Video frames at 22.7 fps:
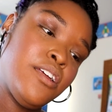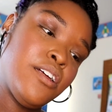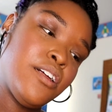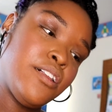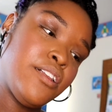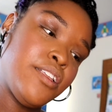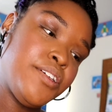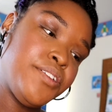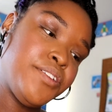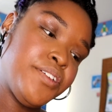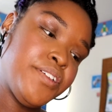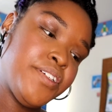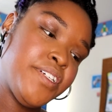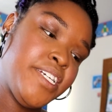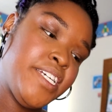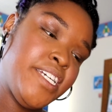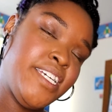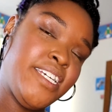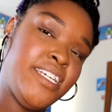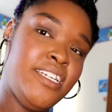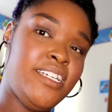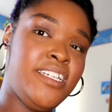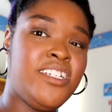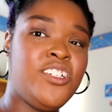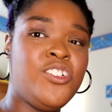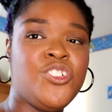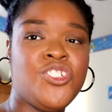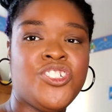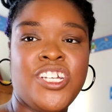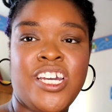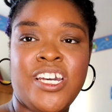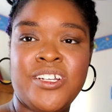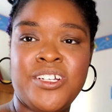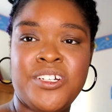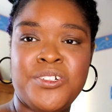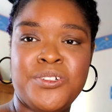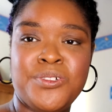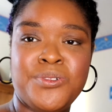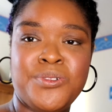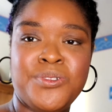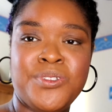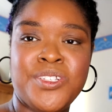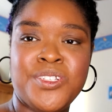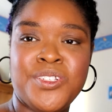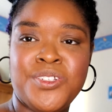glittery
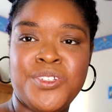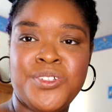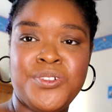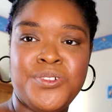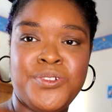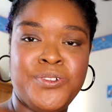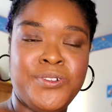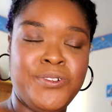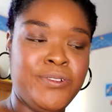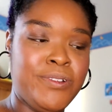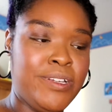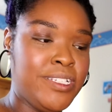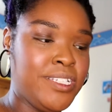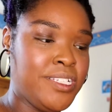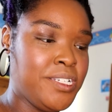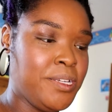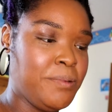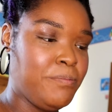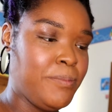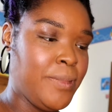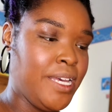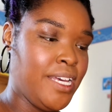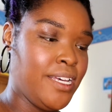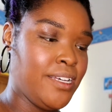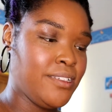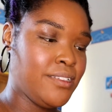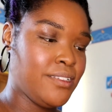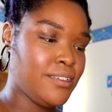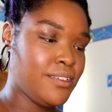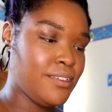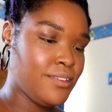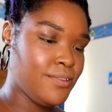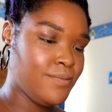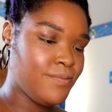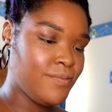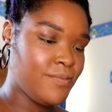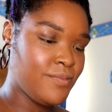shadows to some mattes.